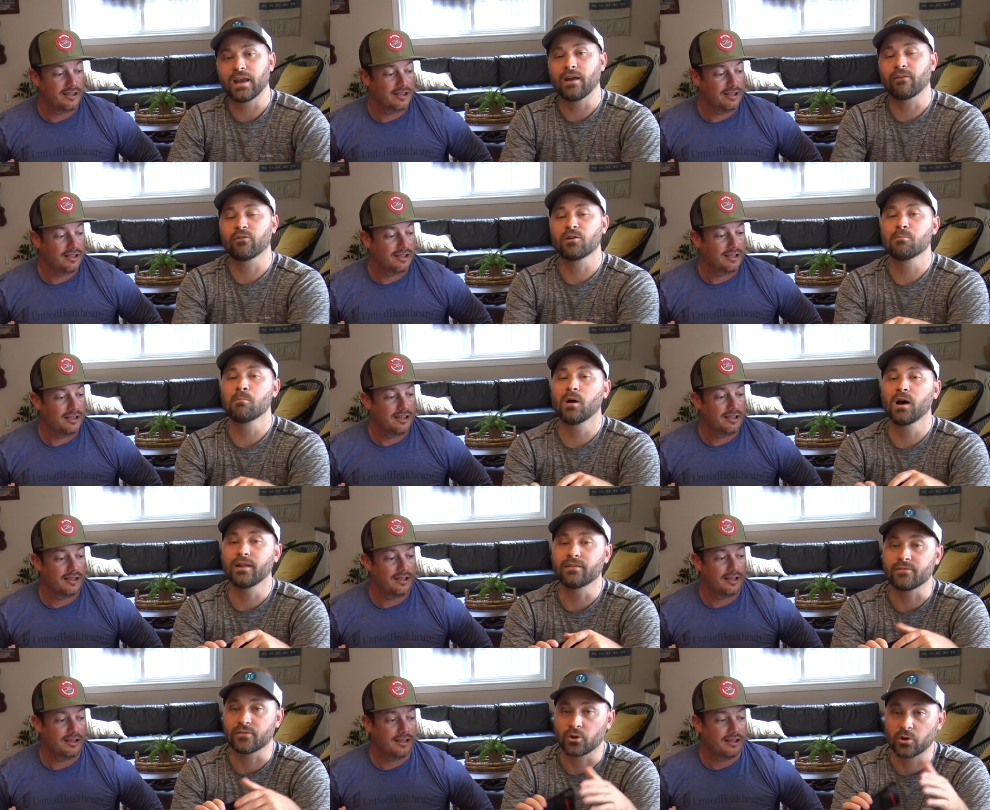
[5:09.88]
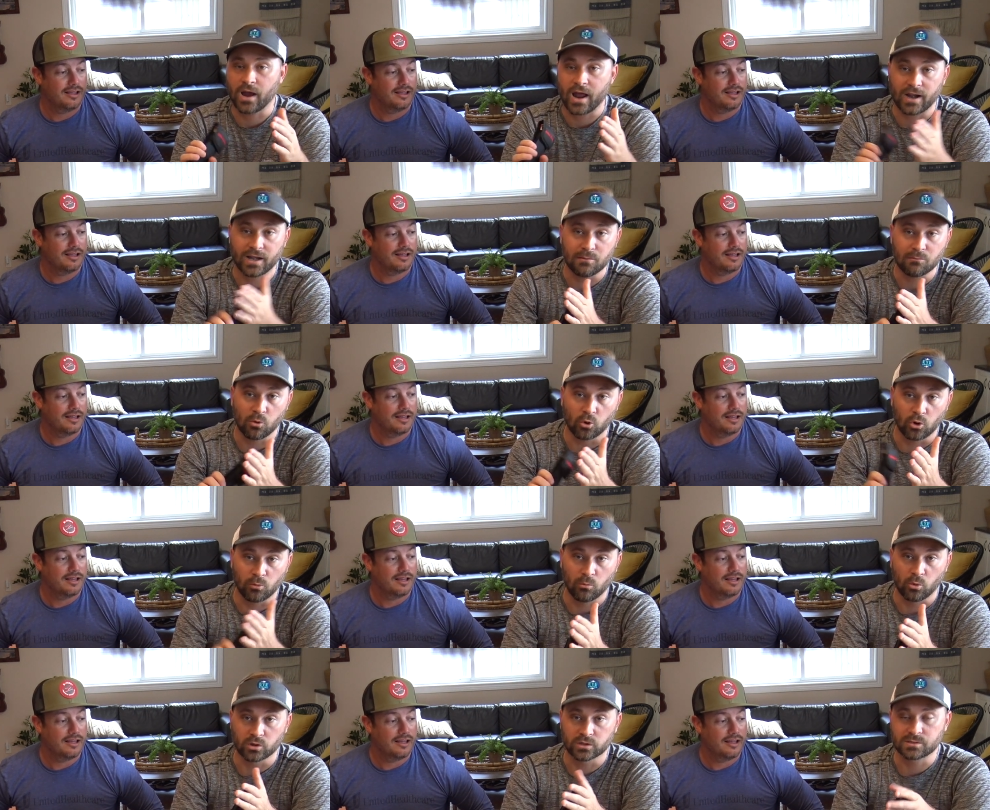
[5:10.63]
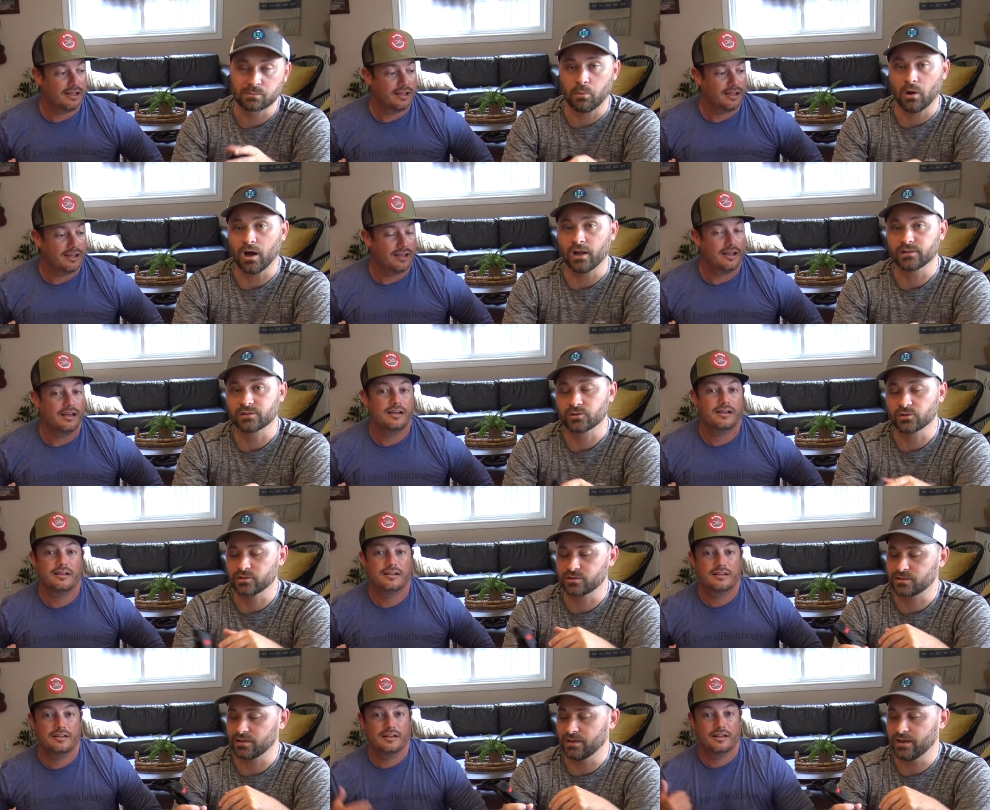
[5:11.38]
Speaker 1: every month they're adding more and more
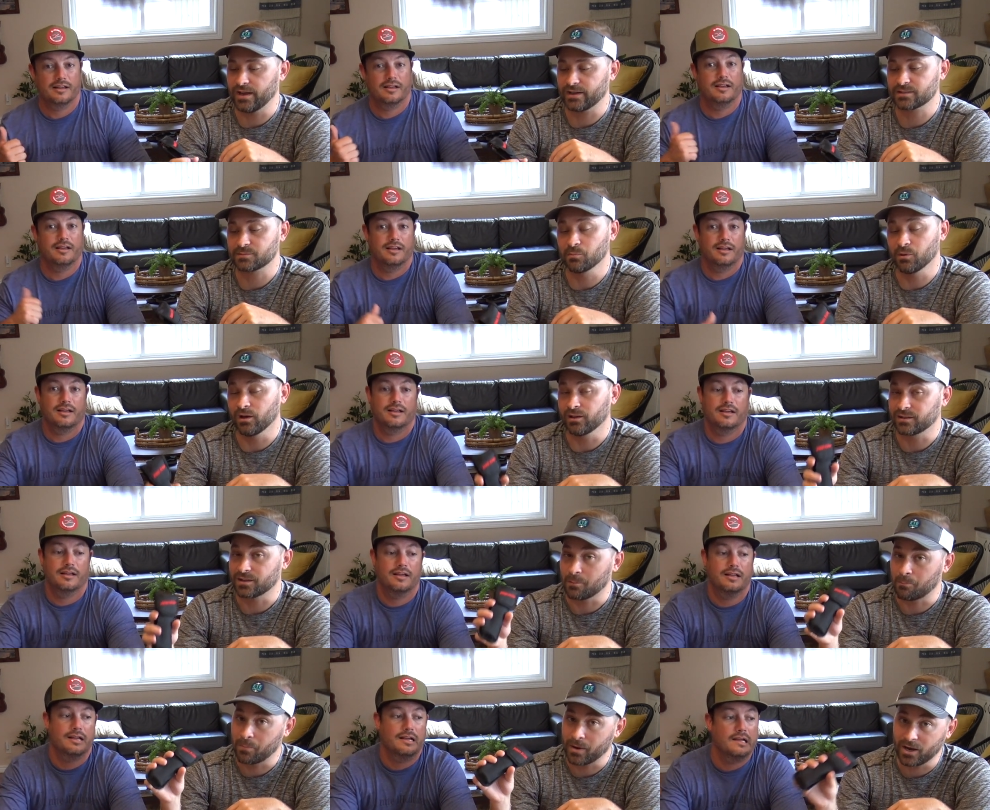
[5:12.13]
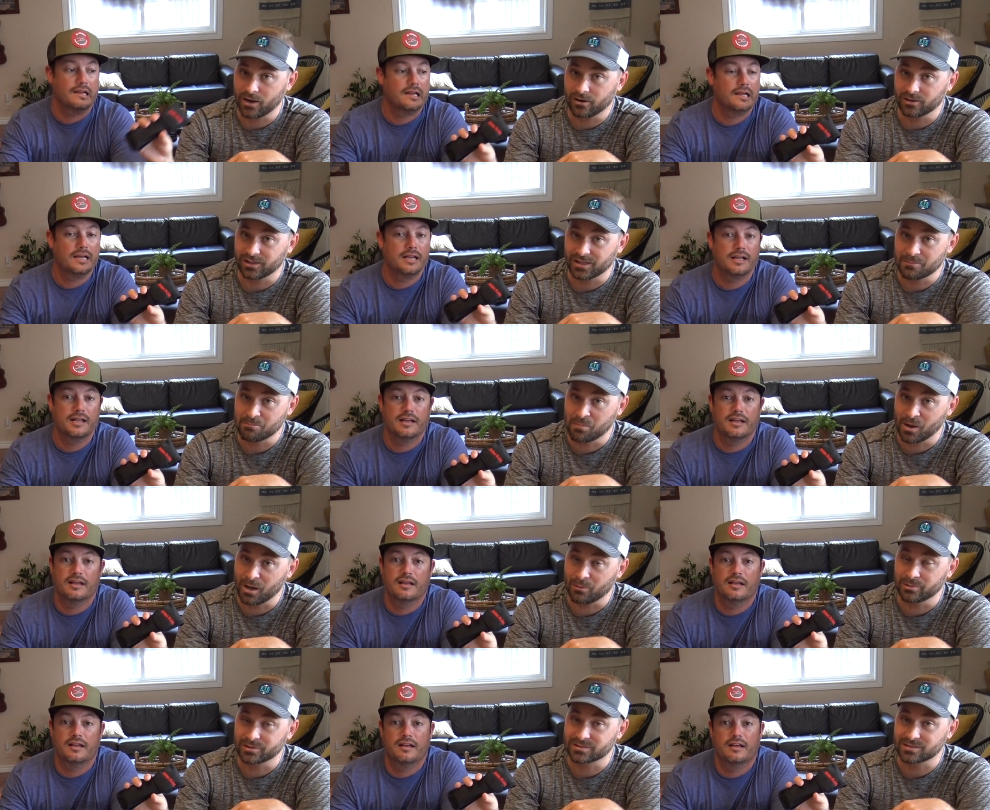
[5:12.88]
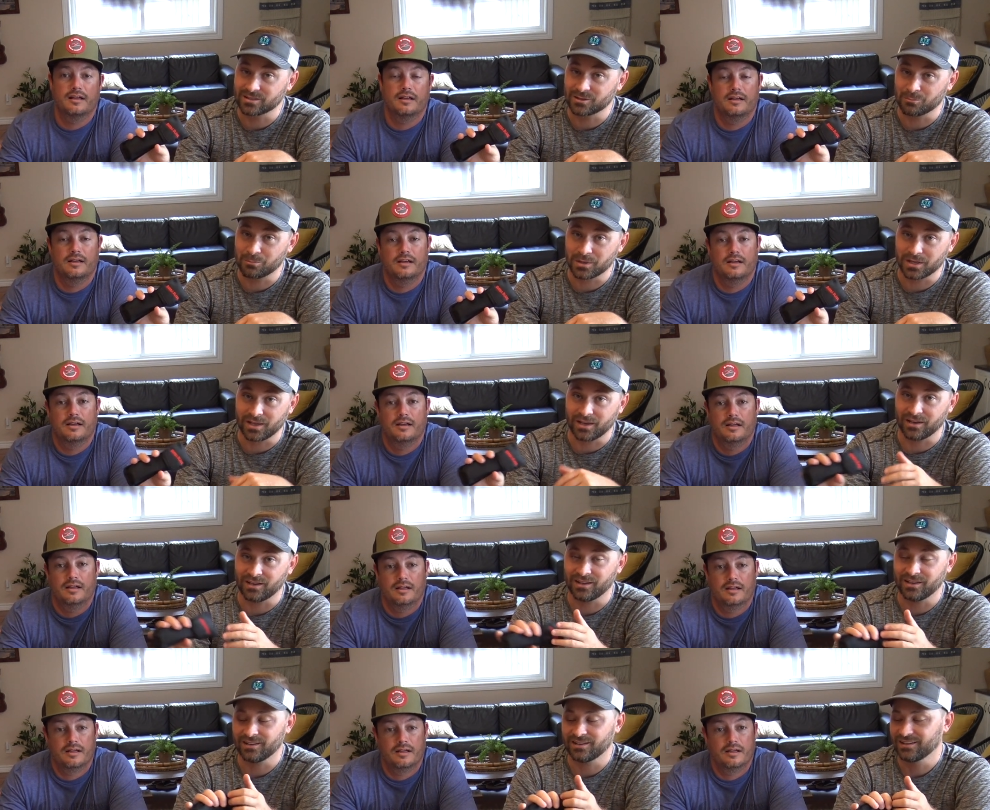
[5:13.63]
sponsors, and next month apparently Bubba's gonna be
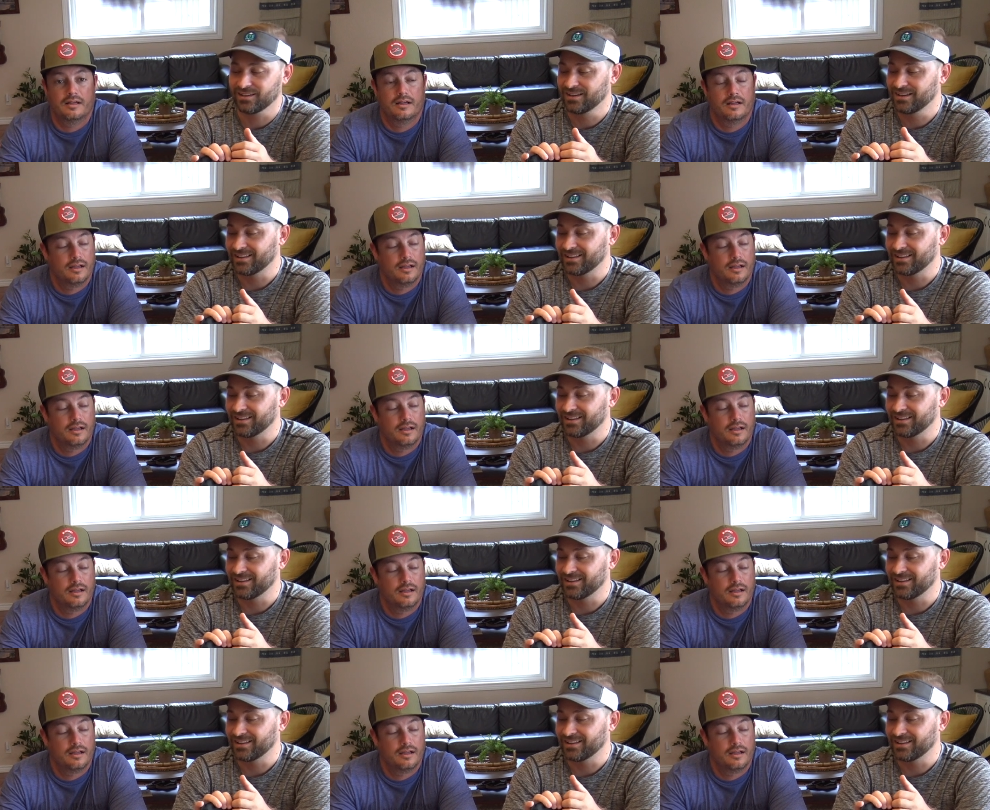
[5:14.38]
in it.